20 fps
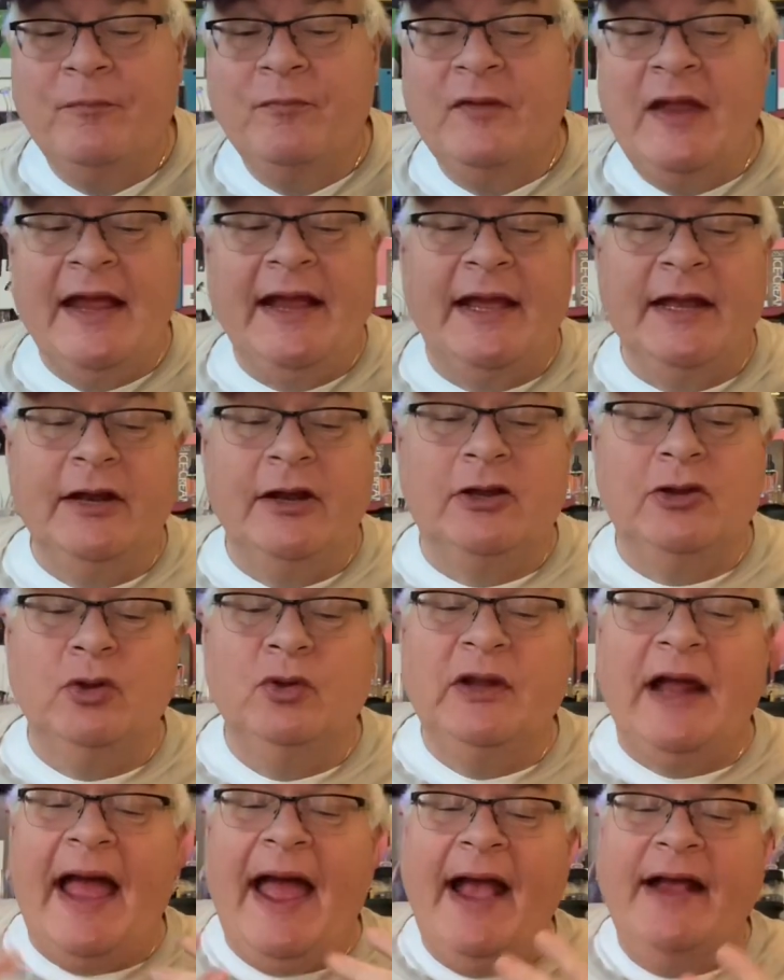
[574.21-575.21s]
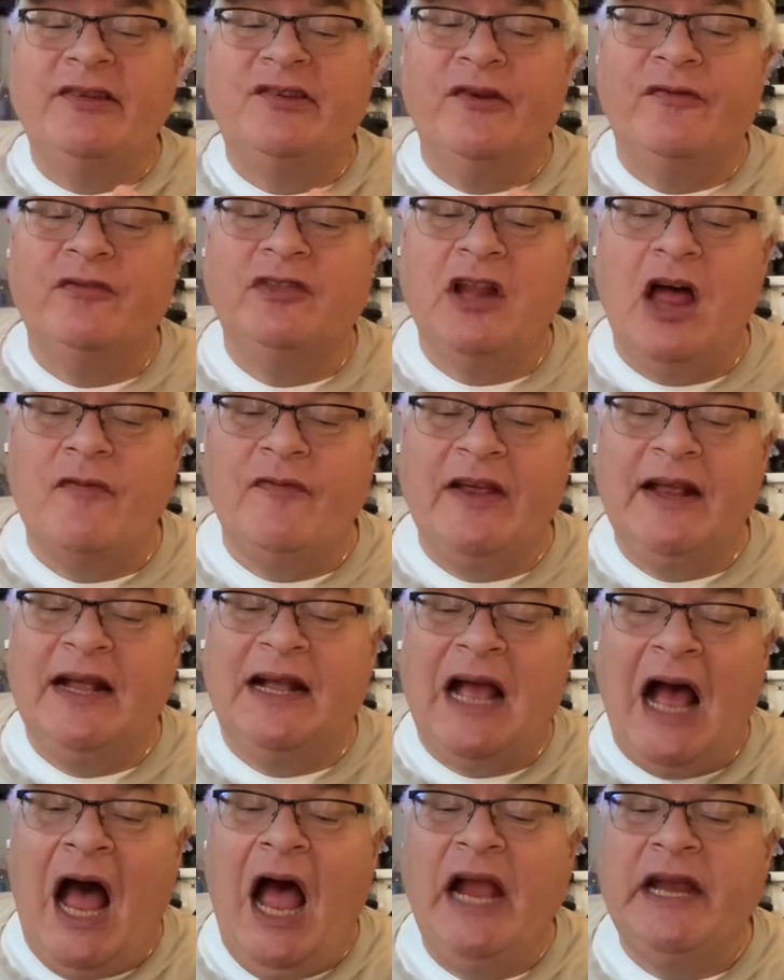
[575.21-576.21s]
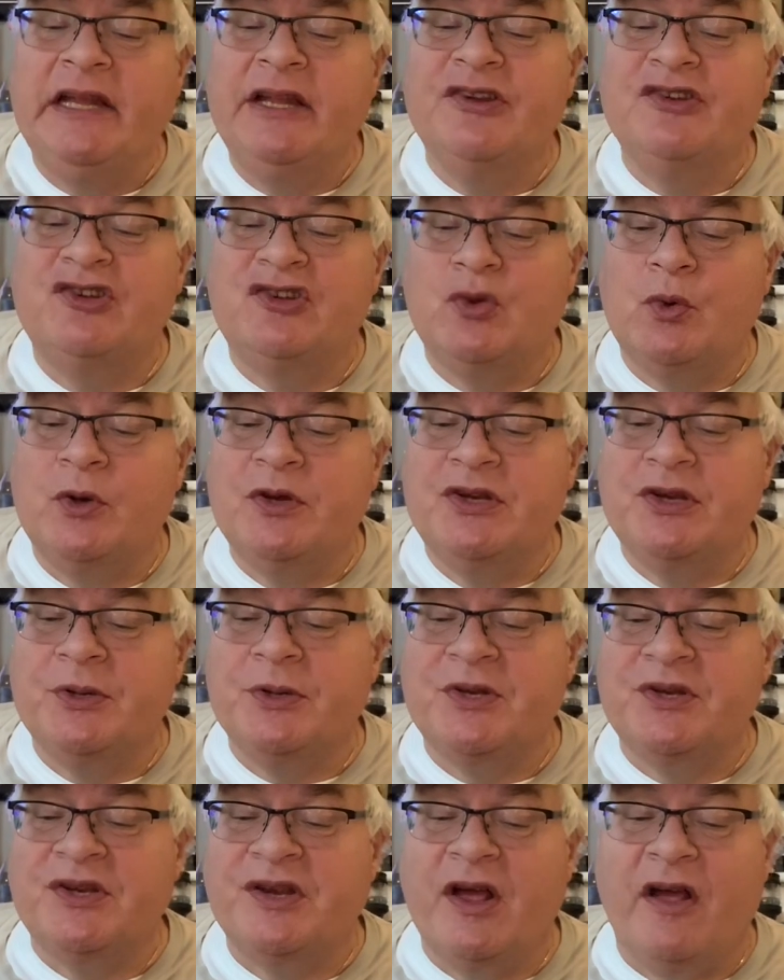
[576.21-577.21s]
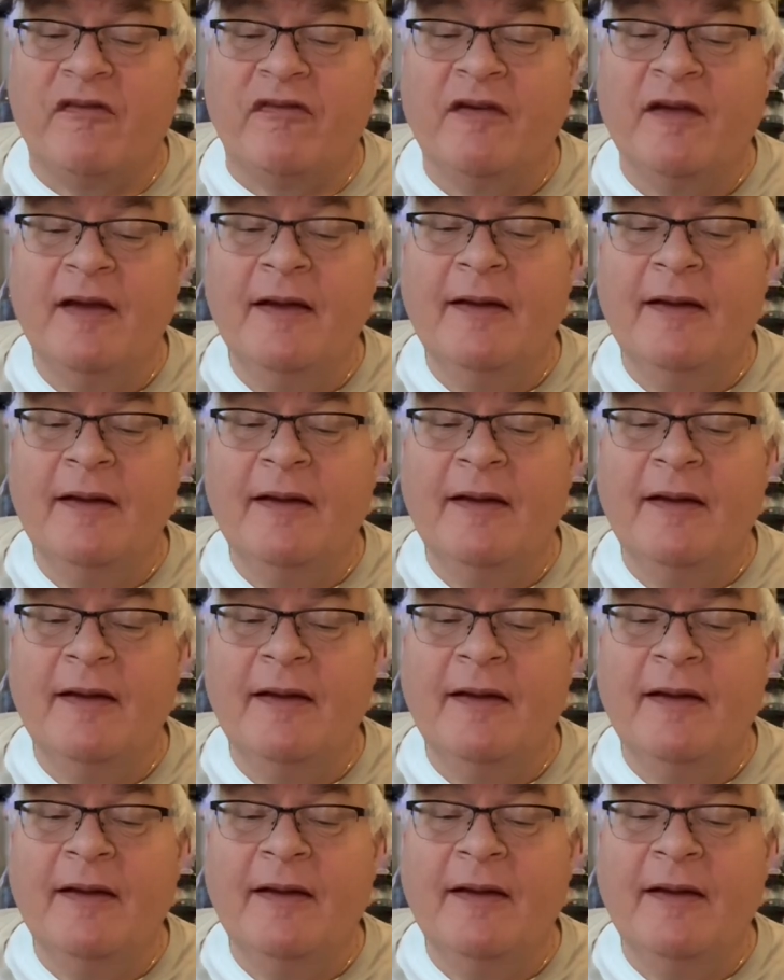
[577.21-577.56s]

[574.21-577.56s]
They can include acts of loving kindness towards yourself,